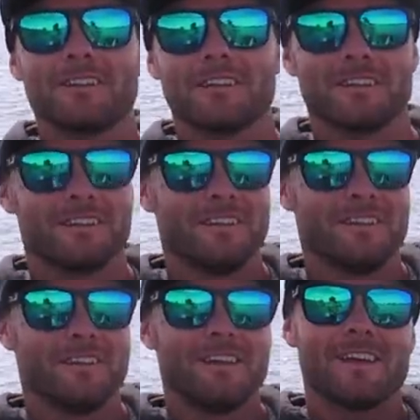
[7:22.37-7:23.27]
Like
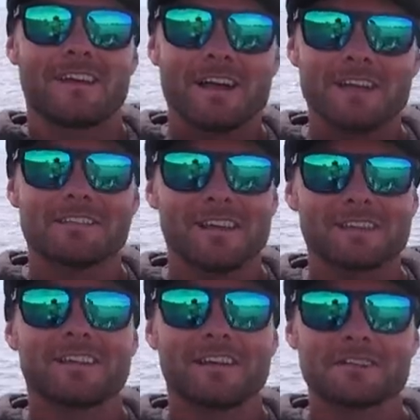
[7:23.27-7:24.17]
I kind of
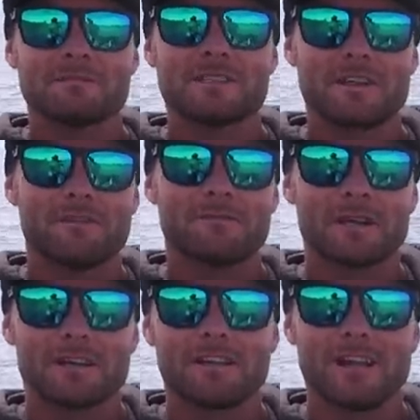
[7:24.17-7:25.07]
second guessed myself, I'm
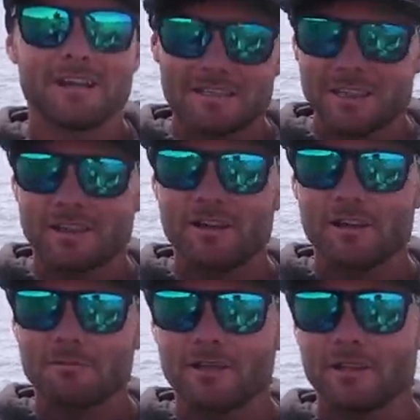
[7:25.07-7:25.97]
not gonna lie. I set the
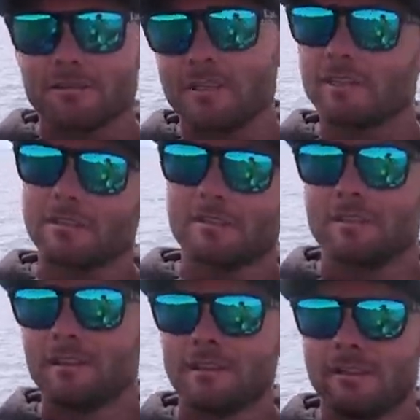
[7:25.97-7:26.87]
hook, but then was like,
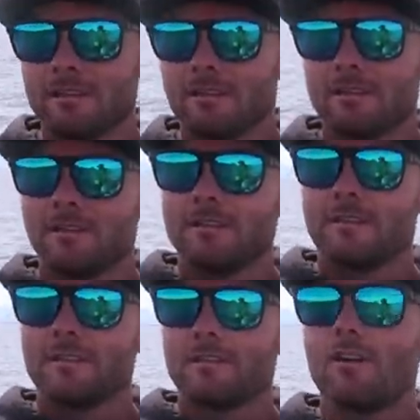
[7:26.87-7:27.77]

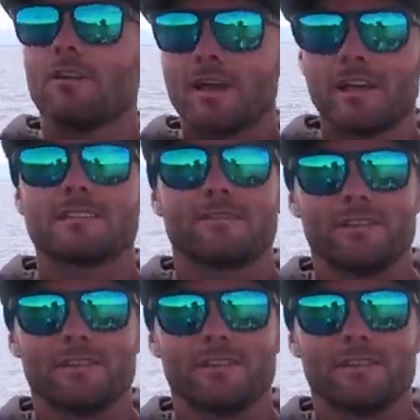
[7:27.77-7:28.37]
oh yeah, that's a